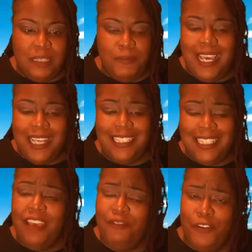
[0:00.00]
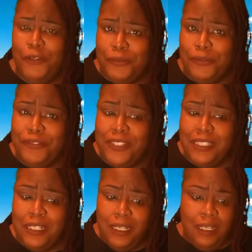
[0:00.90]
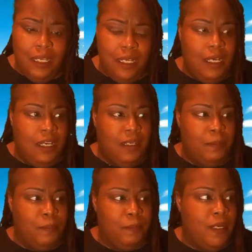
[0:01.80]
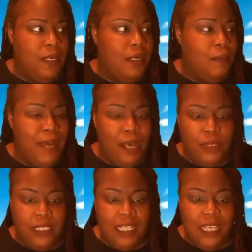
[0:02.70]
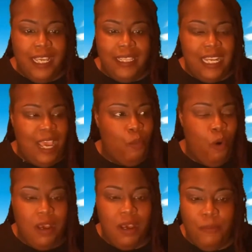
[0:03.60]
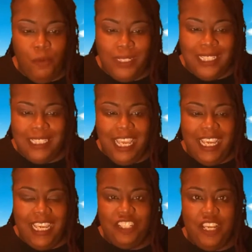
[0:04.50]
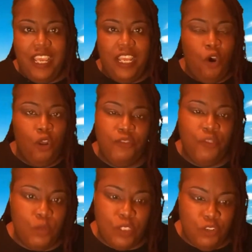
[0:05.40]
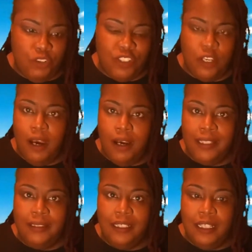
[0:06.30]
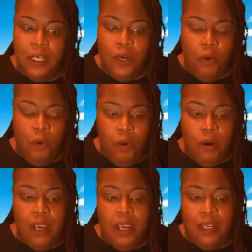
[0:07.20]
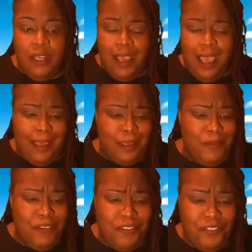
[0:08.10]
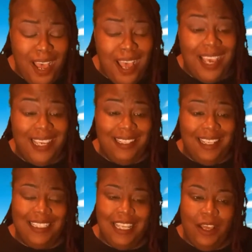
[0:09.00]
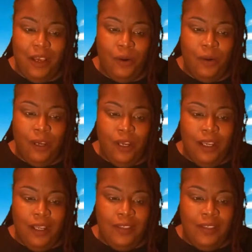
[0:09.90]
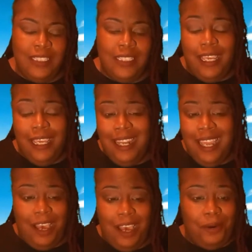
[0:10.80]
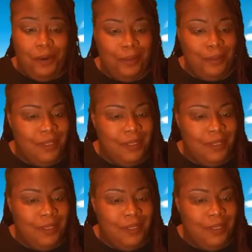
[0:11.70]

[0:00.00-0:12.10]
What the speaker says: to speak. I just have nerves about it. And then I walk up on the stage and all of those nerves are gone. Or I could be fine until they say, and now,